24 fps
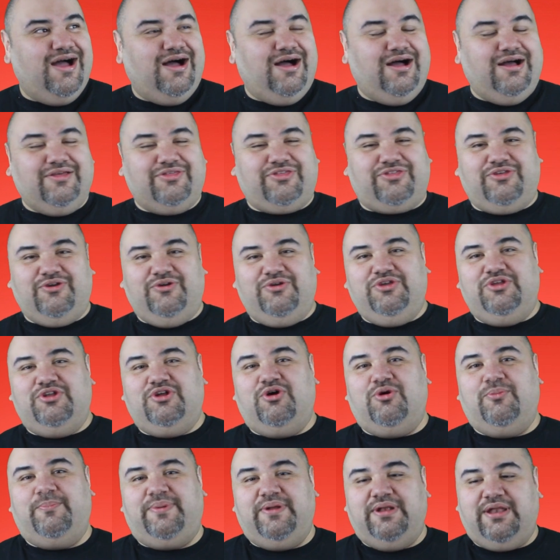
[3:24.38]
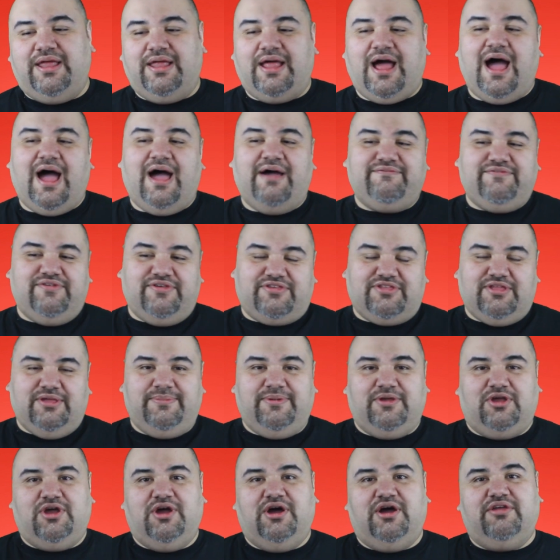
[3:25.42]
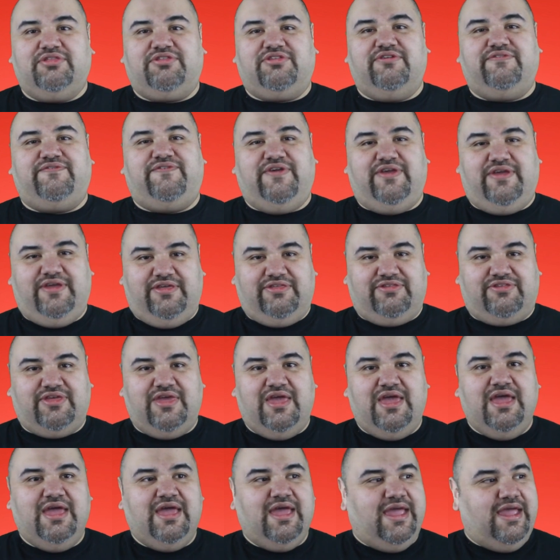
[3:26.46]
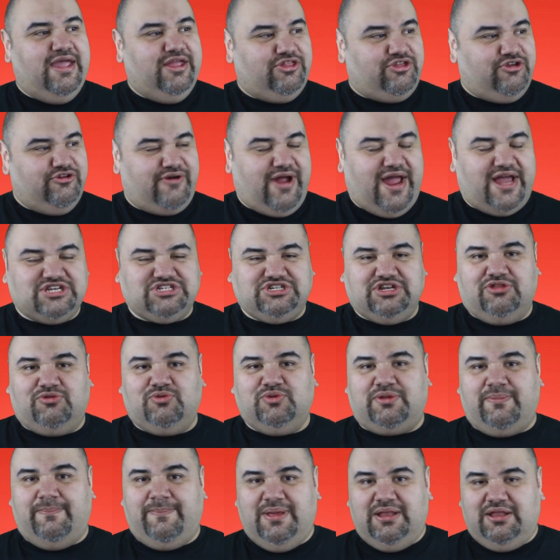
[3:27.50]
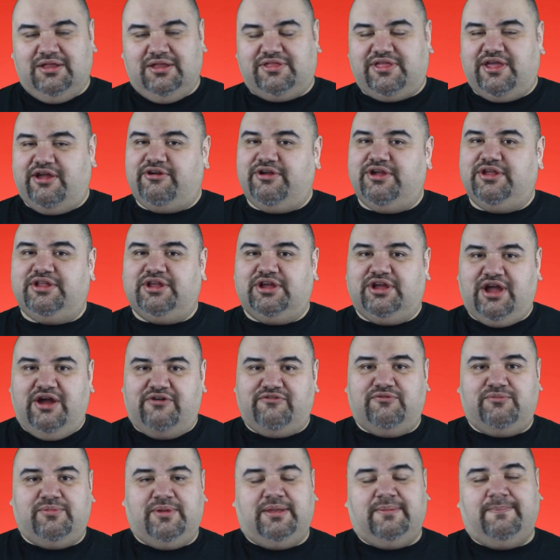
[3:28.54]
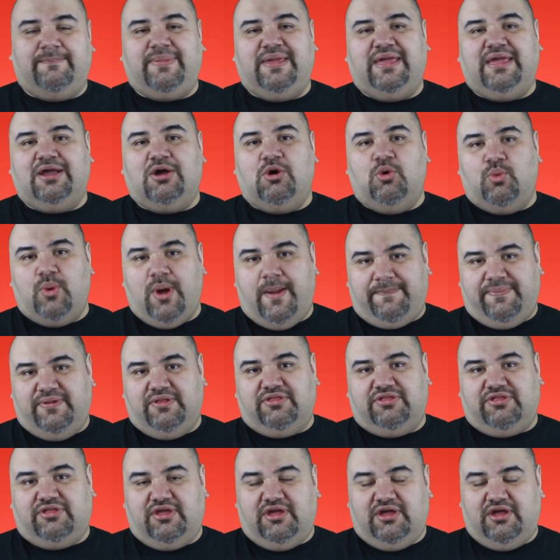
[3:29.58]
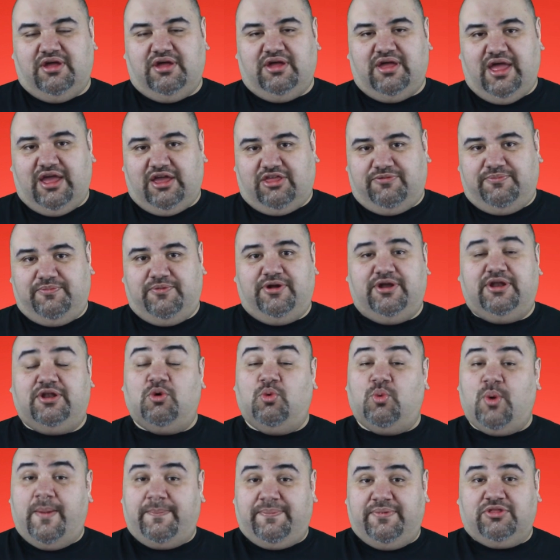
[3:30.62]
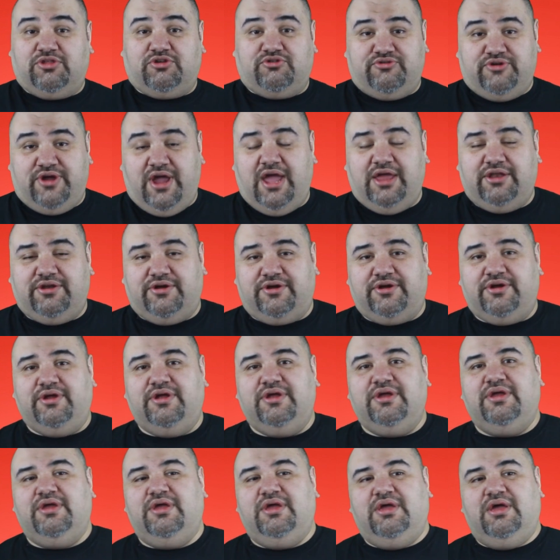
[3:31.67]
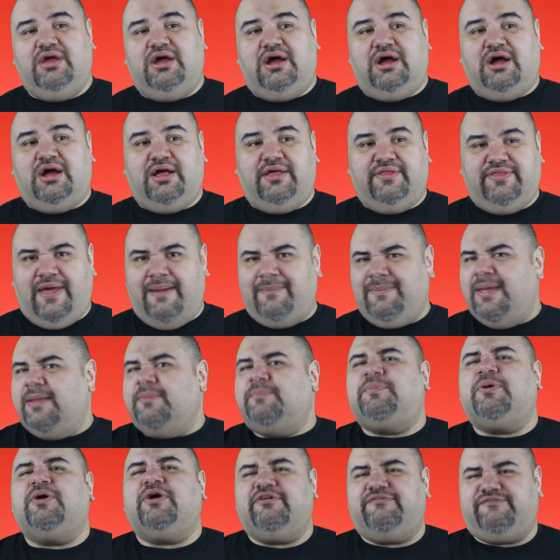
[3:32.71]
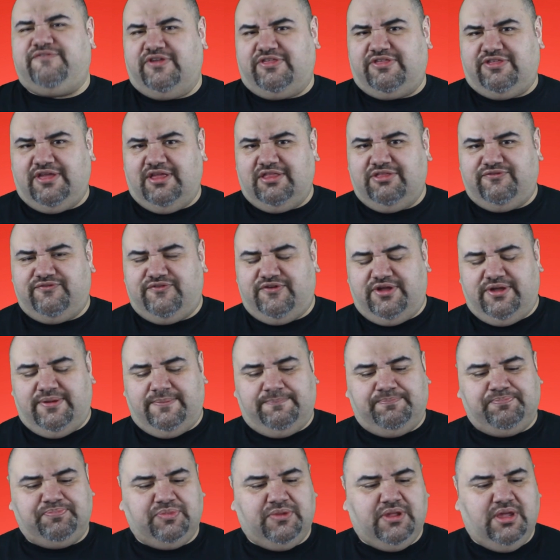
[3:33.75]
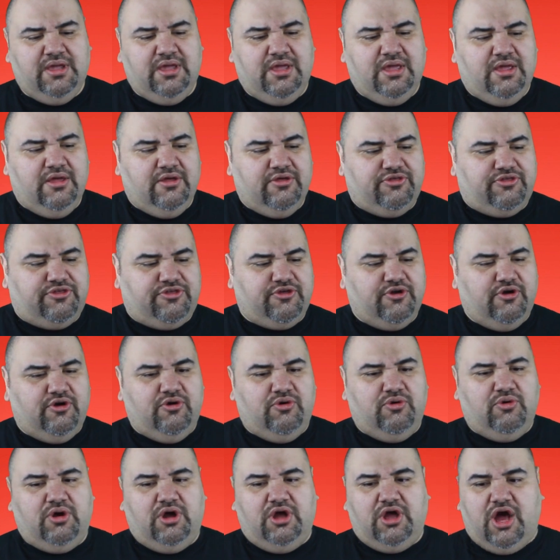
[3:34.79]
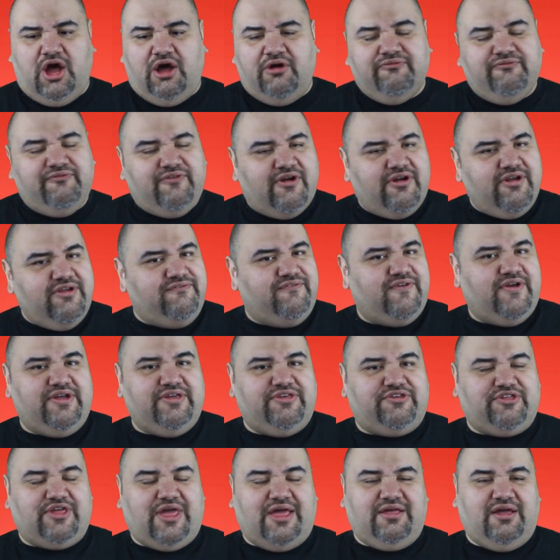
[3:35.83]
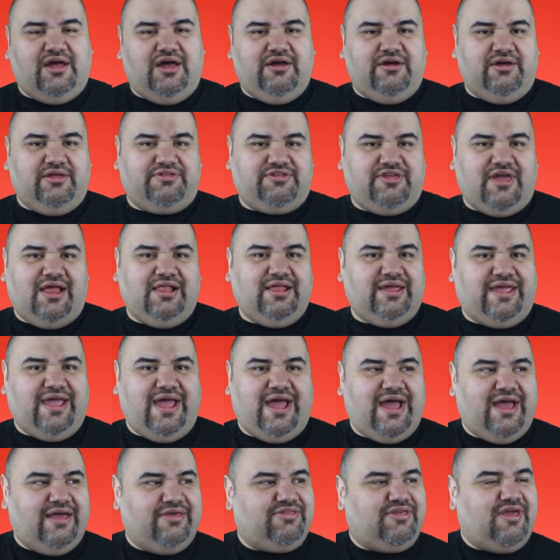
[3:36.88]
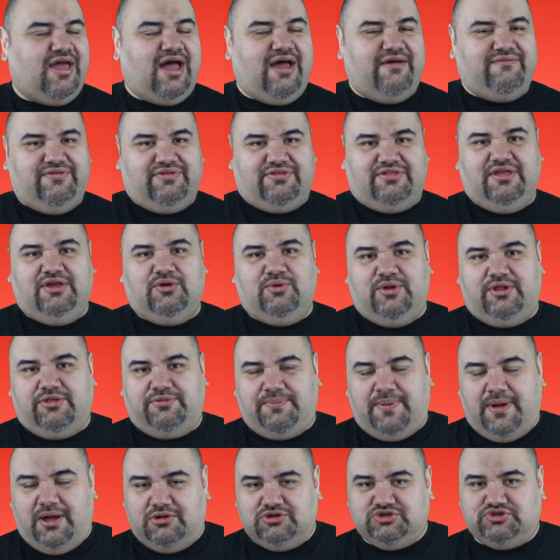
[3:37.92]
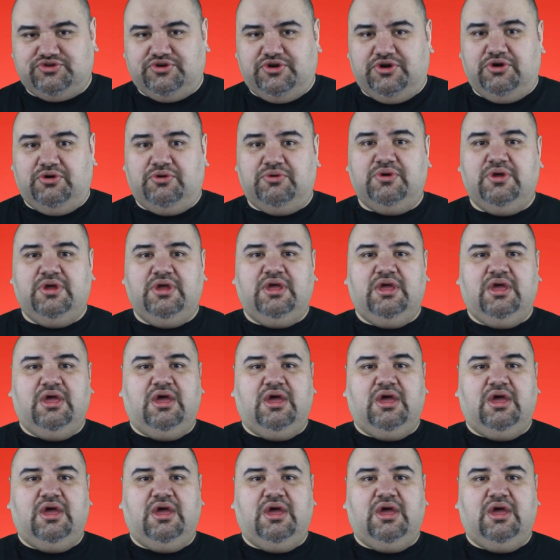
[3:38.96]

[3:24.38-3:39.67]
But obviously because of his interactions with the military and the government, being a weapons expert and a weapons creator, that made perfect sense for him. So a very, very solid cast. Obviously, Gwenyth Paltrow,